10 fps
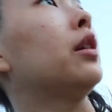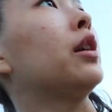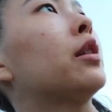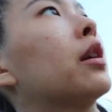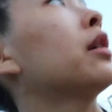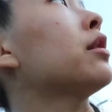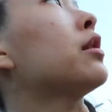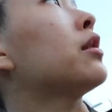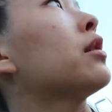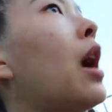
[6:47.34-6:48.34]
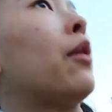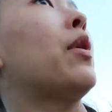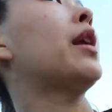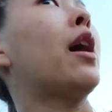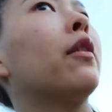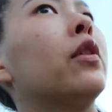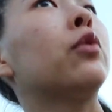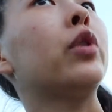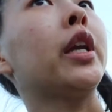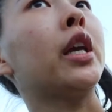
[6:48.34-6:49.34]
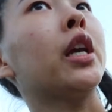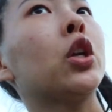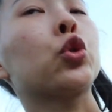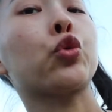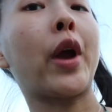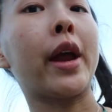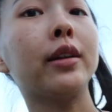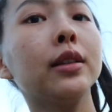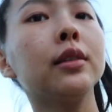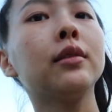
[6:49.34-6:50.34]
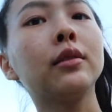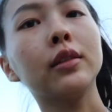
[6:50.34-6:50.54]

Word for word: it's because I went out of the woody trail